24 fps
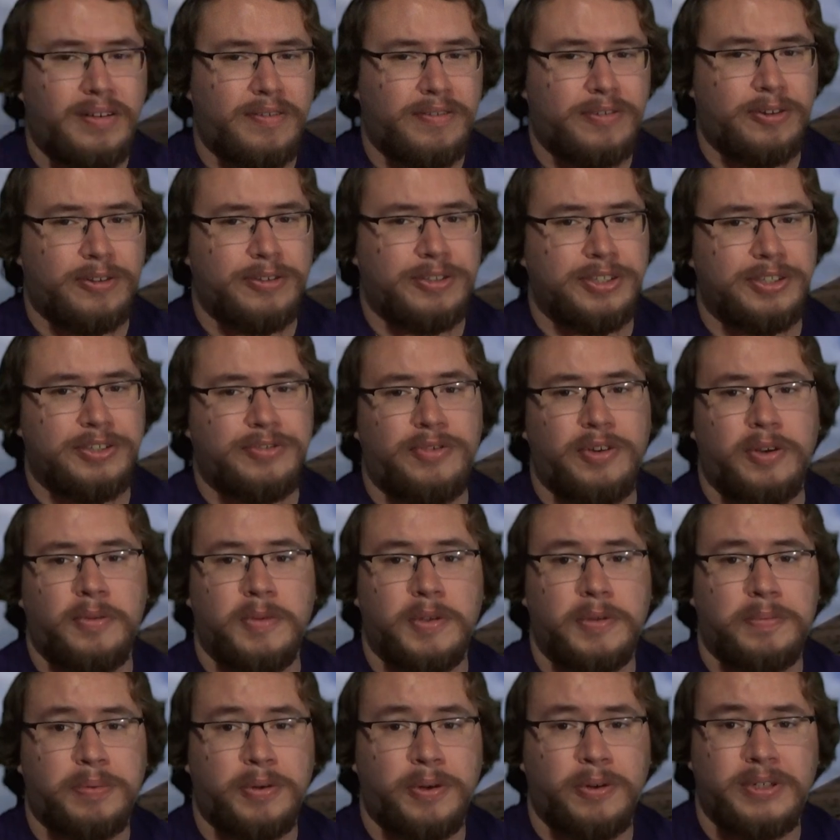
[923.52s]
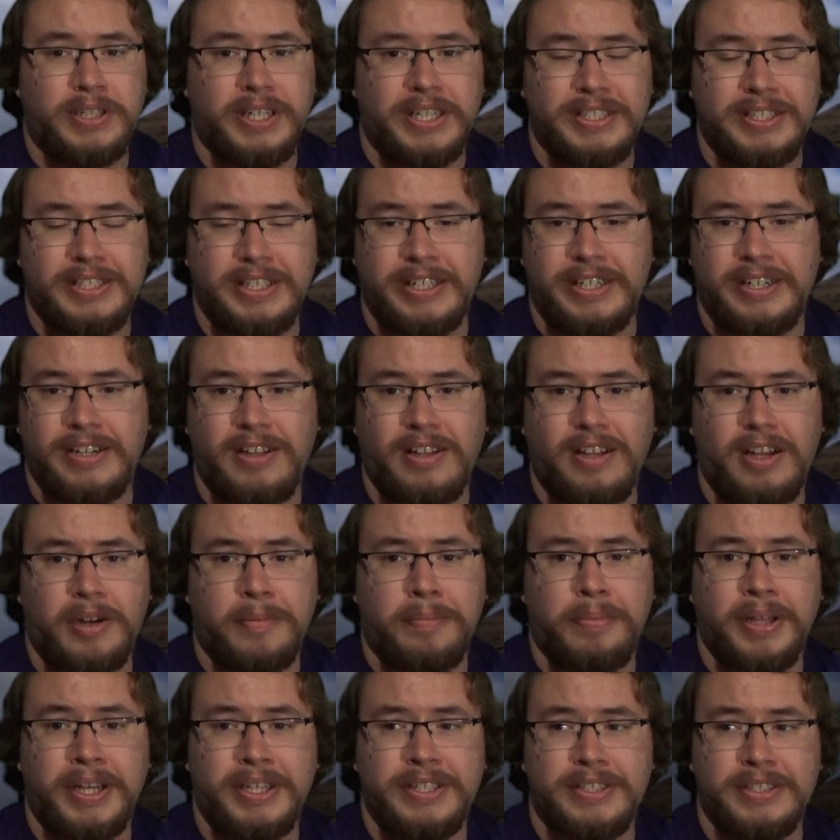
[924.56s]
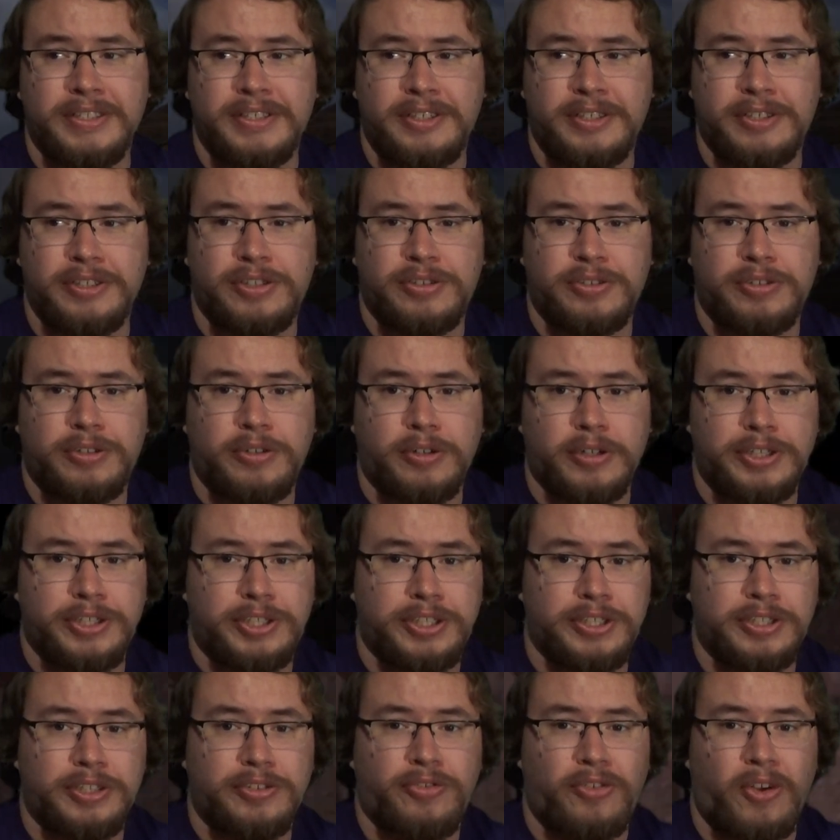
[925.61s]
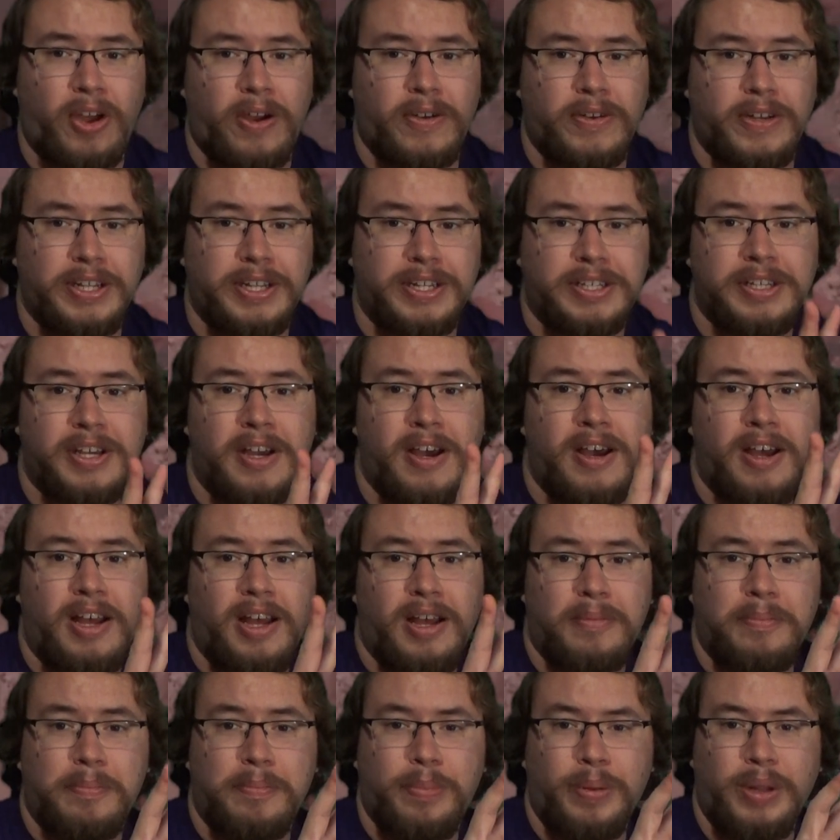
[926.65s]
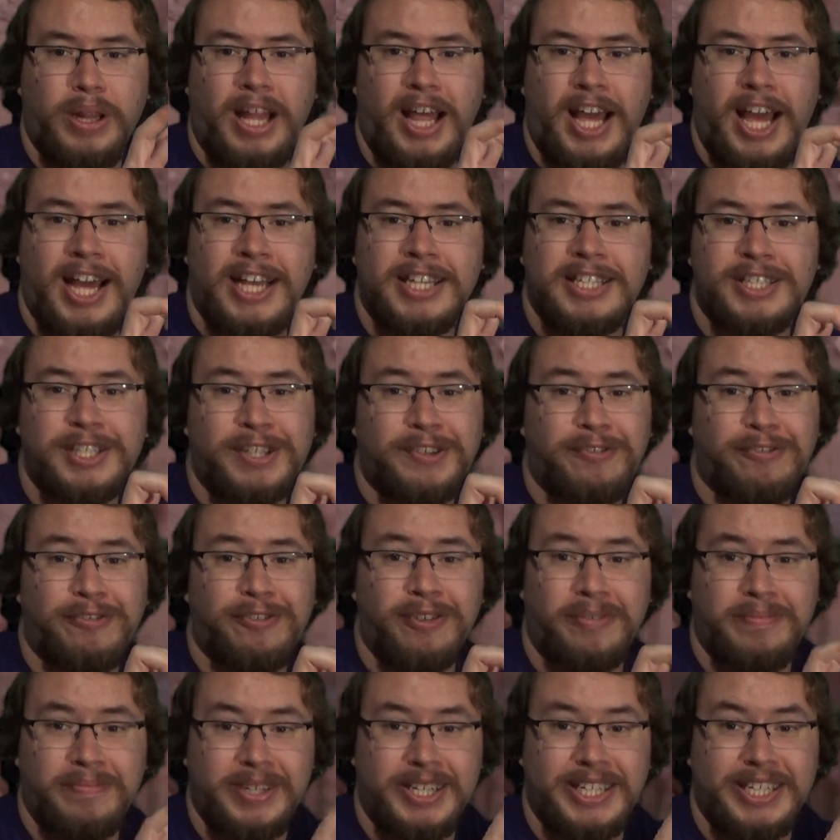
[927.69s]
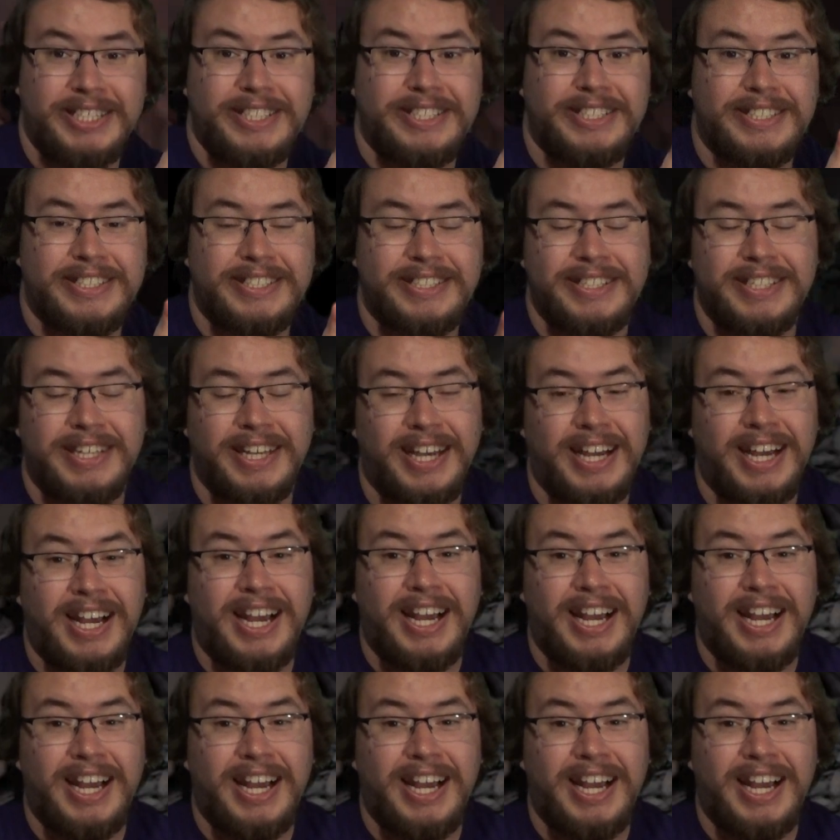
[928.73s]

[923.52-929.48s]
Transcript: Of course, this film was protested in a lot of places because Christians found it blasphemous.